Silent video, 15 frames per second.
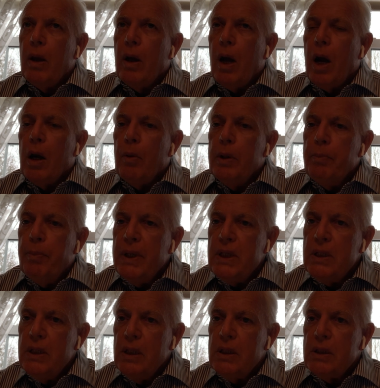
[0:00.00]
are in
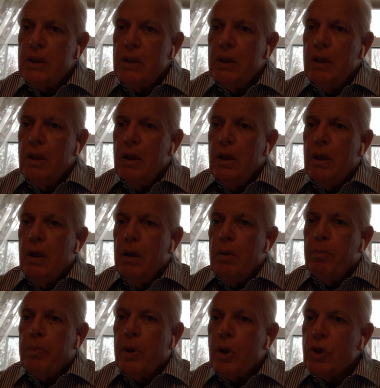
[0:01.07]
business,
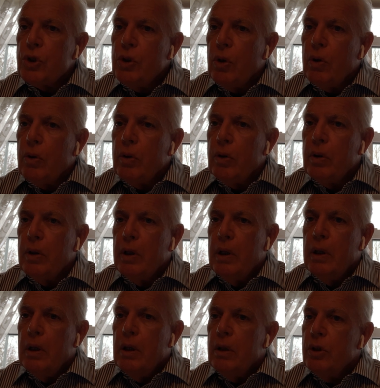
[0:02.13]
personal,
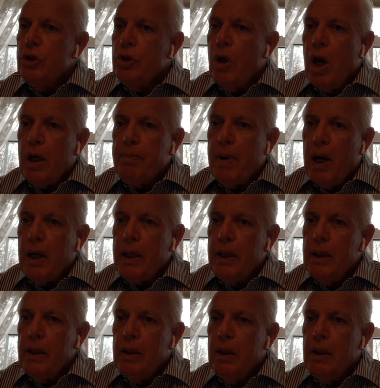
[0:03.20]
stock market.